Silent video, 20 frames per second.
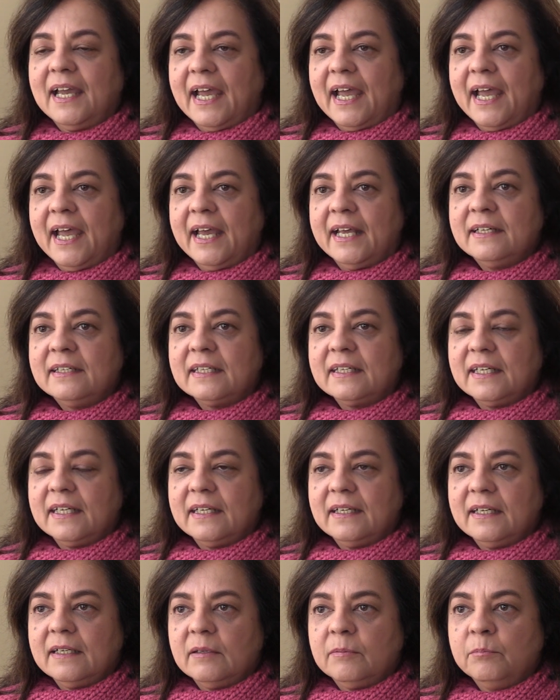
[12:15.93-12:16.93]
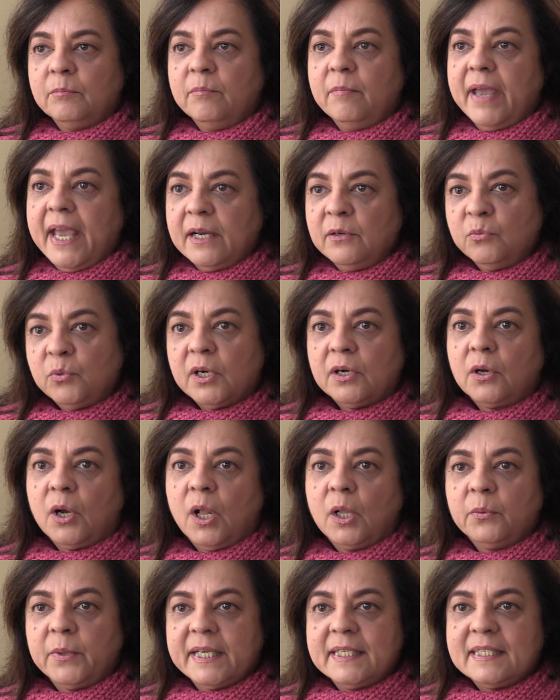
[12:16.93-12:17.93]
And men were
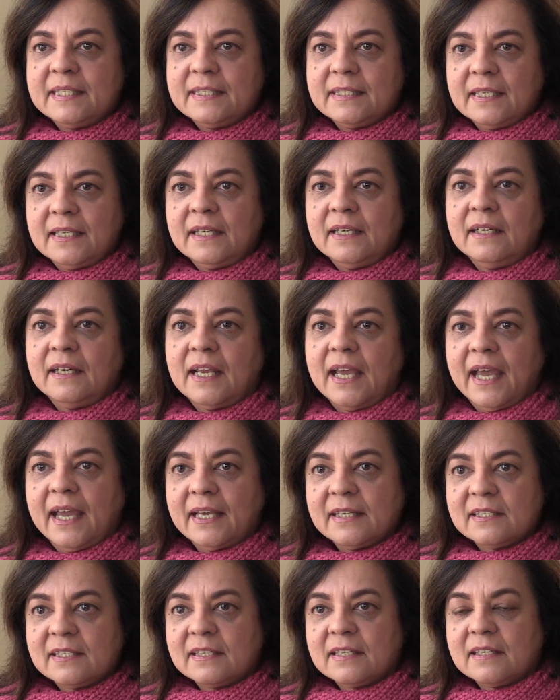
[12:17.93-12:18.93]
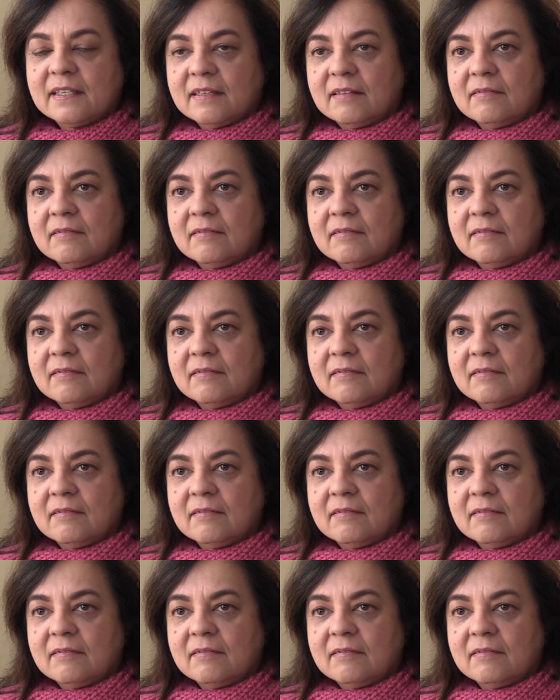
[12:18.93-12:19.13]
always seen as